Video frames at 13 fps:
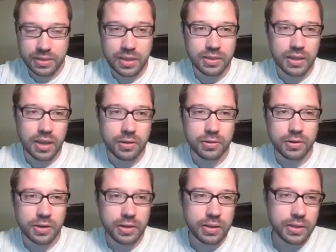then the
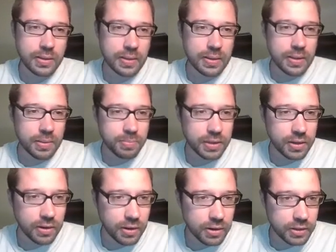other big
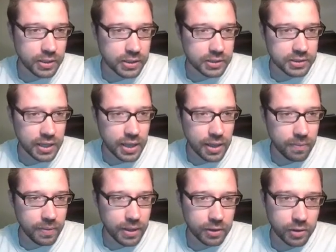card is
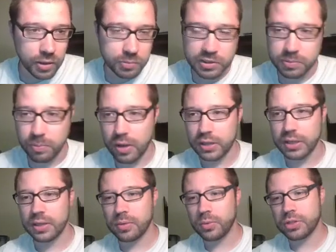Ankulim
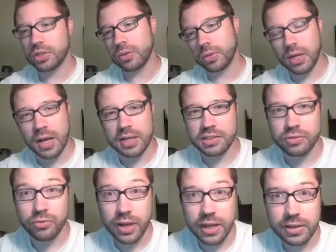Spawn, which only costs a
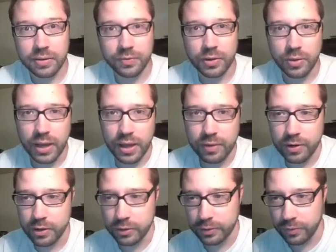red if you have
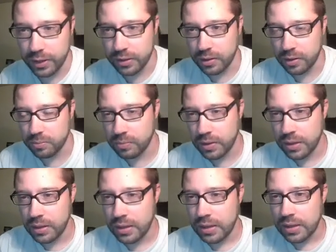Herald of Ankulim.
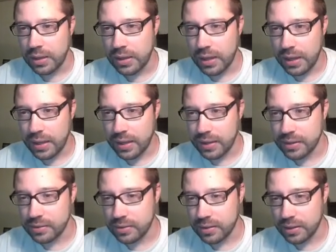
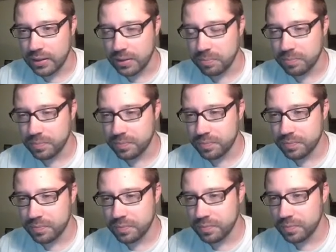And,
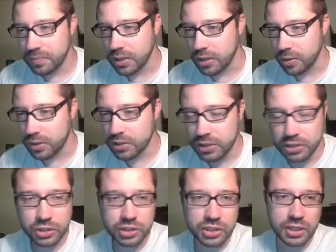you know, this is
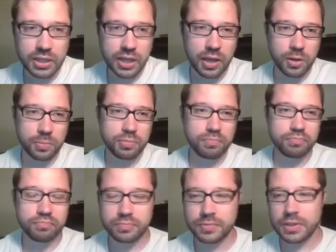just going to help.
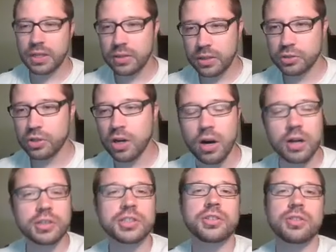These are
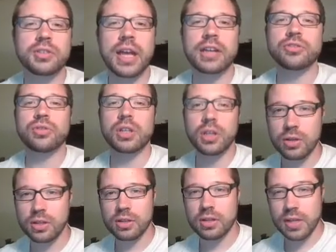cards that are naturally
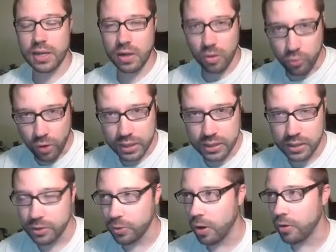good in the deck already.
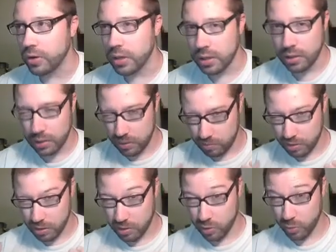They're already
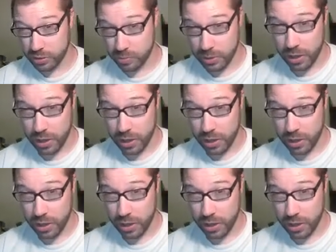going to be